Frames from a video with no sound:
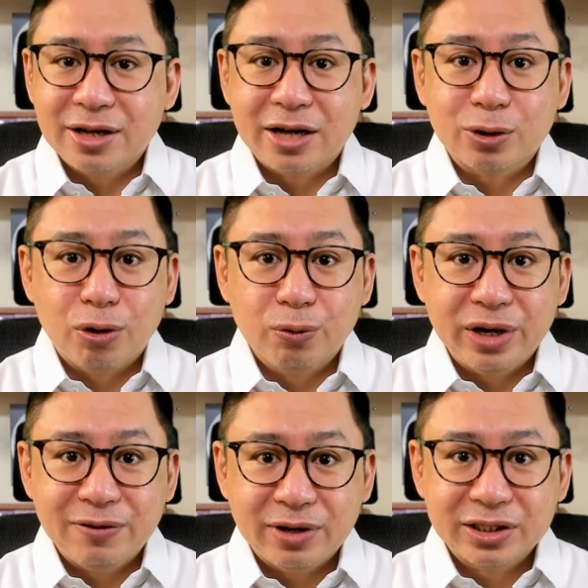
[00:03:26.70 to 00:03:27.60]
"Not all
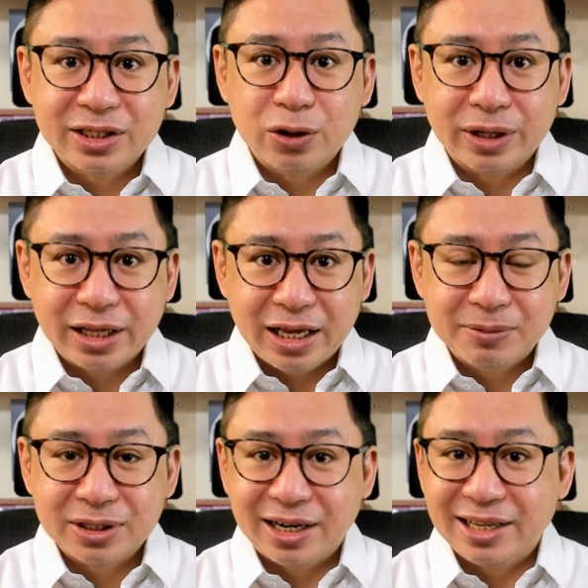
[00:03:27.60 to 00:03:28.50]
waivers and
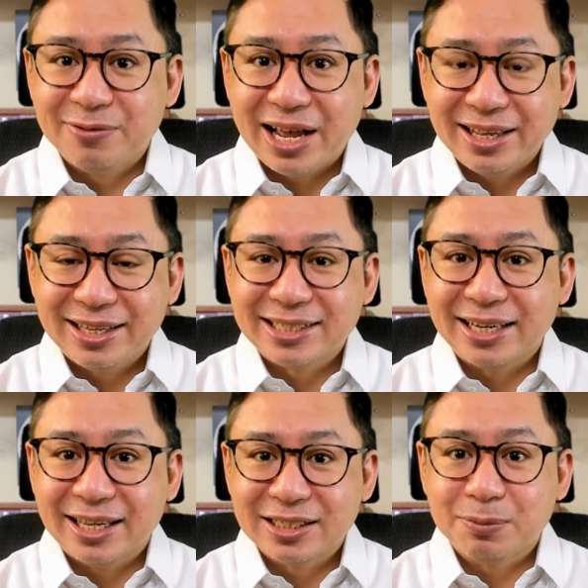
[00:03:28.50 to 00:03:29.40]
quitclaims are invalid
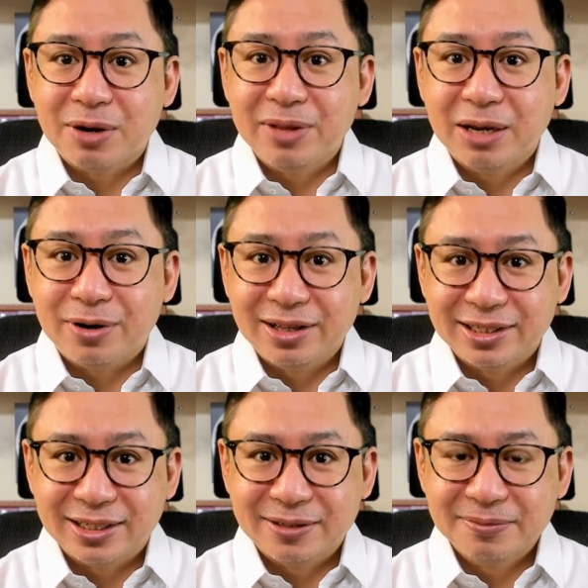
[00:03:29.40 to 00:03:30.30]
as against public
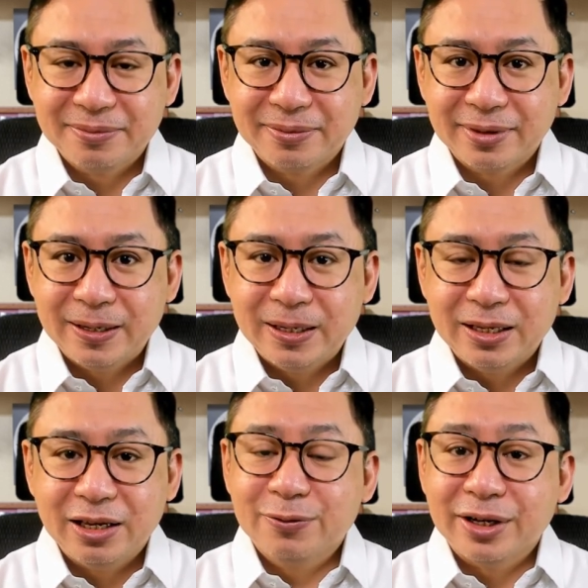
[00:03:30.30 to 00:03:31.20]
policy.
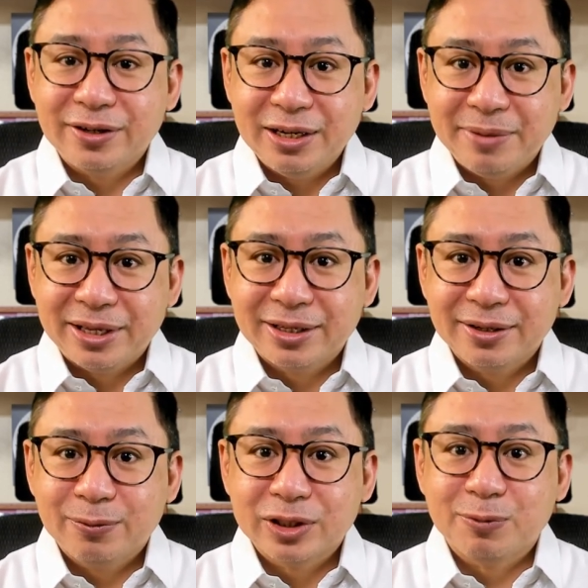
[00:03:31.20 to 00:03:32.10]
If the agreement
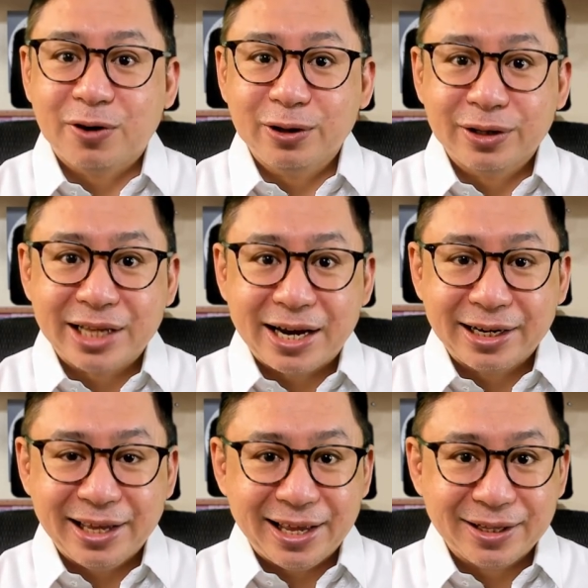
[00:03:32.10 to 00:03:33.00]
was
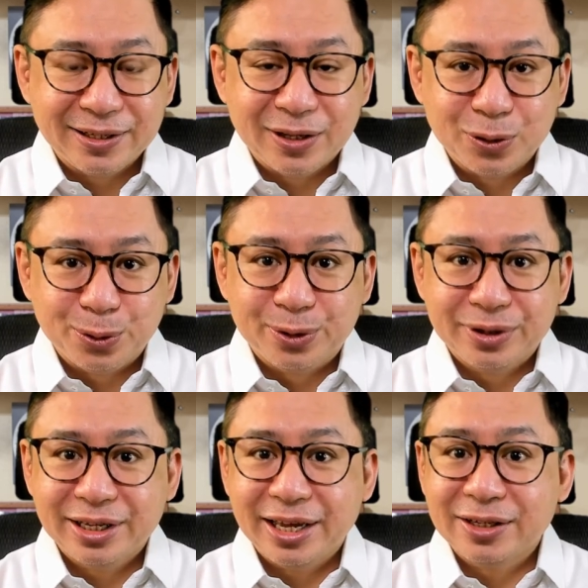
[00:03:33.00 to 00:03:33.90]
voluntarily entered
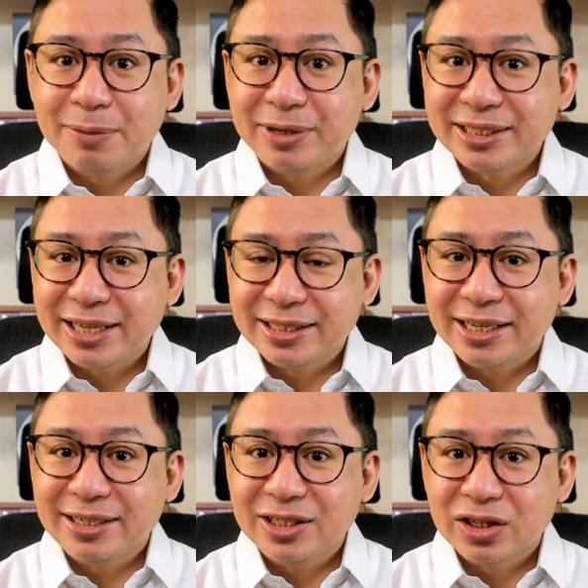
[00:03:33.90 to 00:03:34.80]
into and
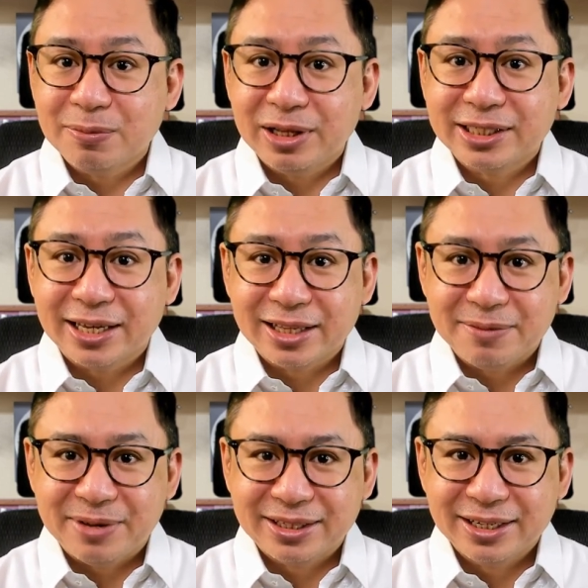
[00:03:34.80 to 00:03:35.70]
represents a reasonable
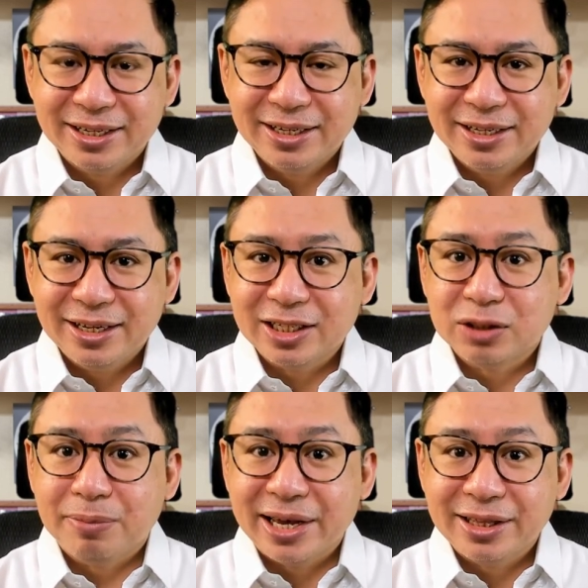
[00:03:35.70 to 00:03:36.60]
settlement, it
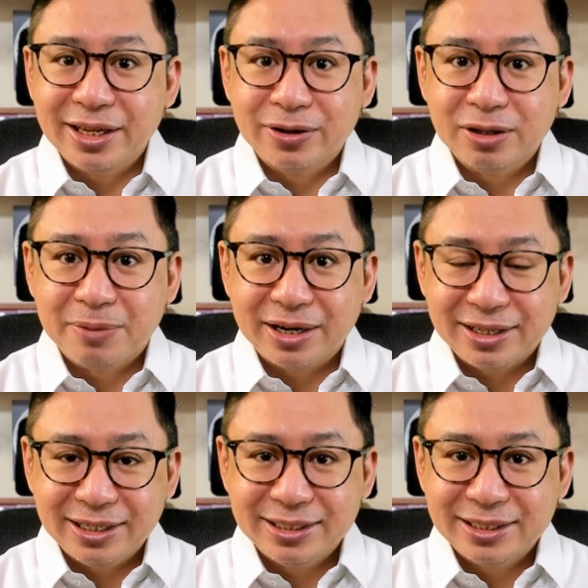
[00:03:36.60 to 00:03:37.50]
is binding on the
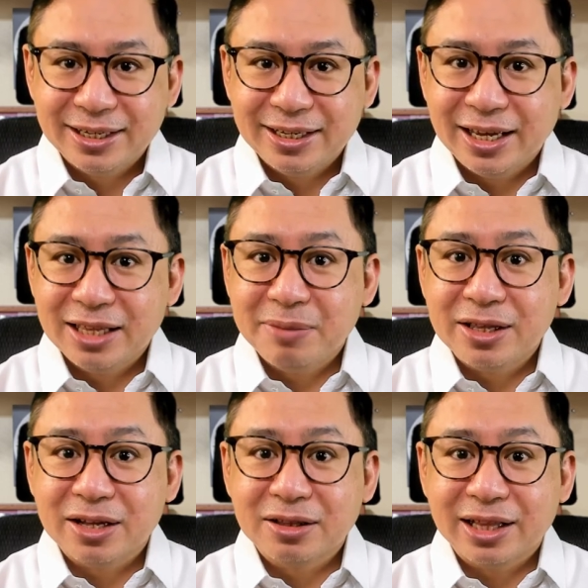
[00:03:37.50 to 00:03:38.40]
parties and
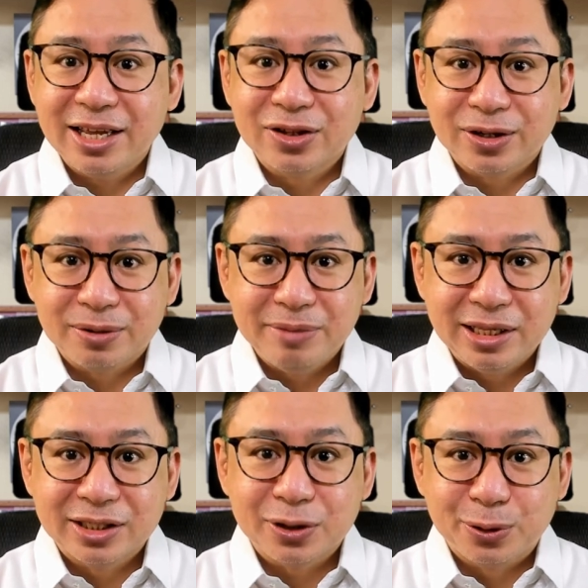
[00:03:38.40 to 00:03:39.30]
may not later
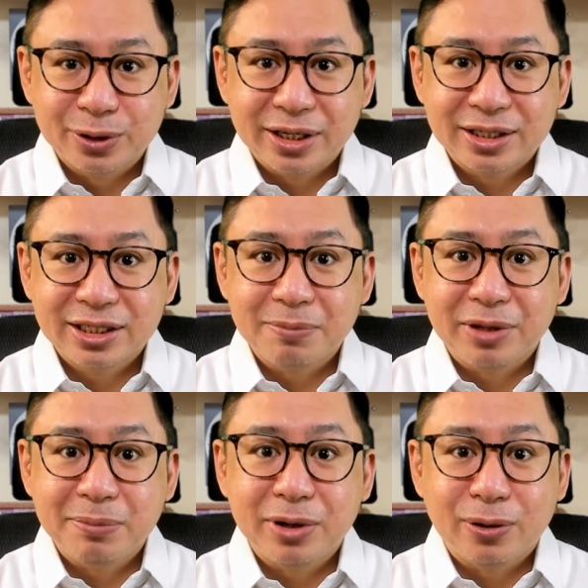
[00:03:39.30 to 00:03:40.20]
be disowned
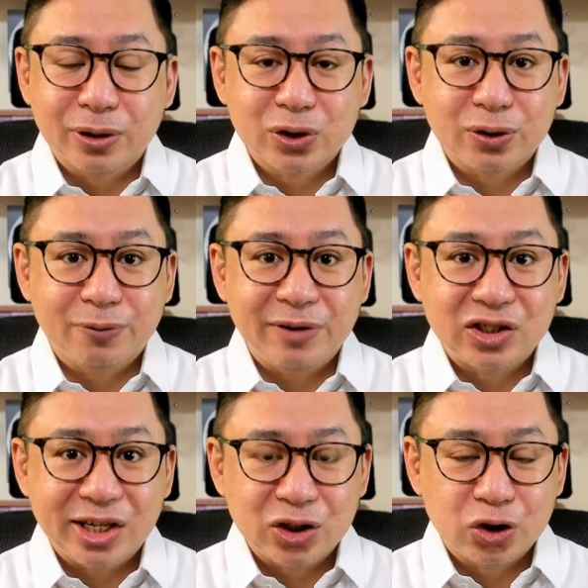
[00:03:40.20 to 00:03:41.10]
simply because of
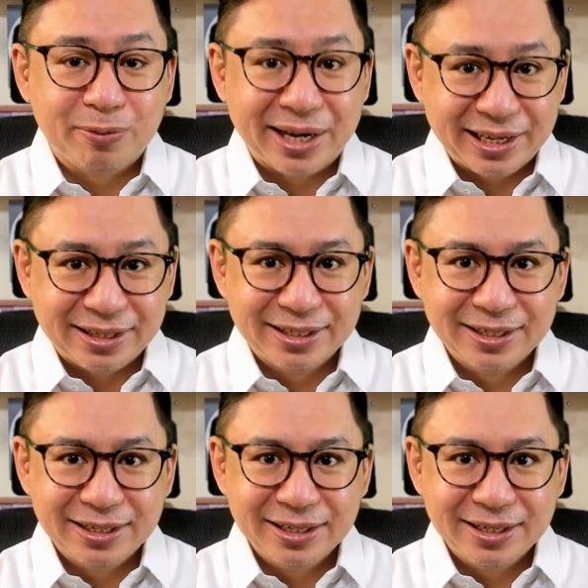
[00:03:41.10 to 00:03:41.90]
a change of mind.